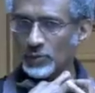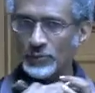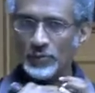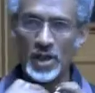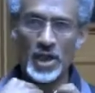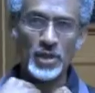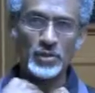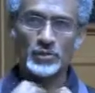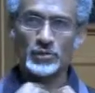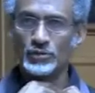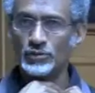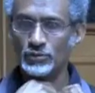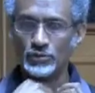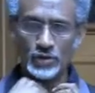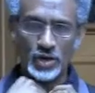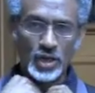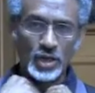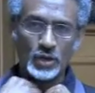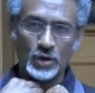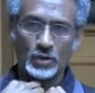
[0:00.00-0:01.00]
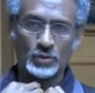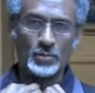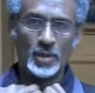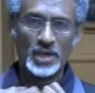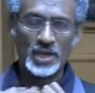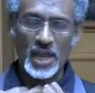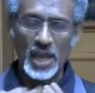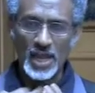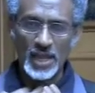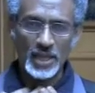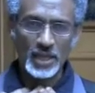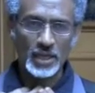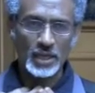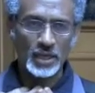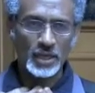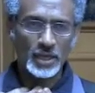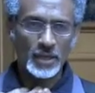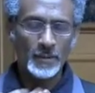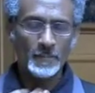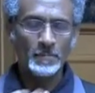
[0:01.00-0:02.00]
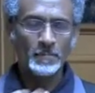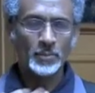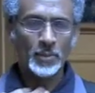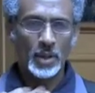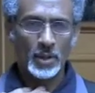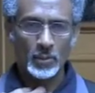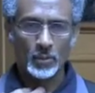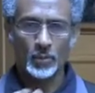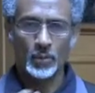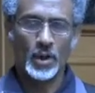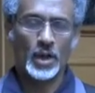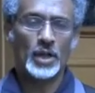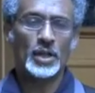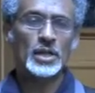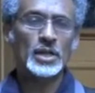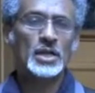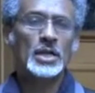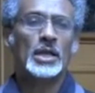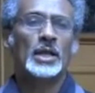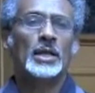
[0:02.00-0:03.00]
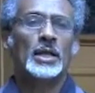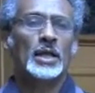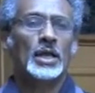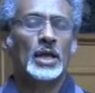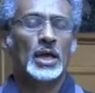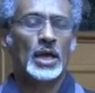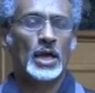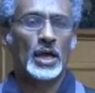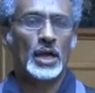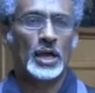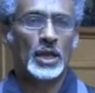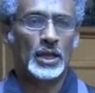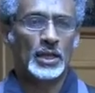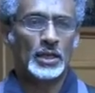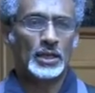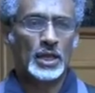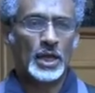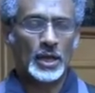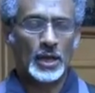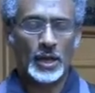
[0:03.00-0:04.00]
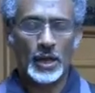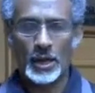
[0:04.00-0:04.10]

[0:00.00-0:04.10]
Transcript: faith string on my neck, one, and